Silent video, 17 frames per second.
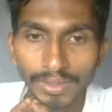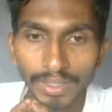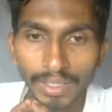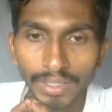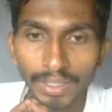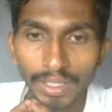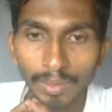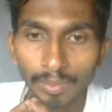
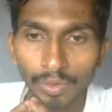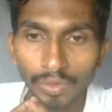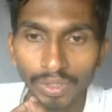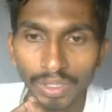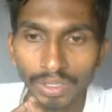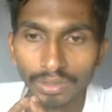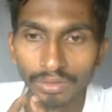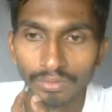upload
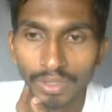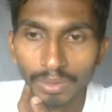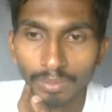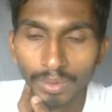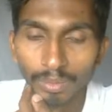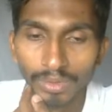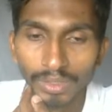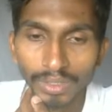another file
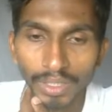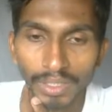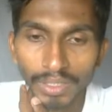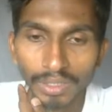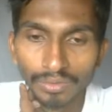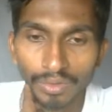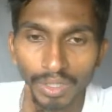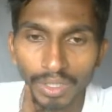public
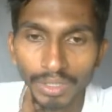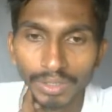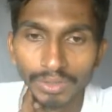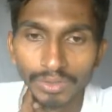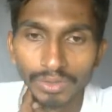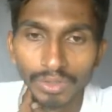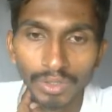ID files.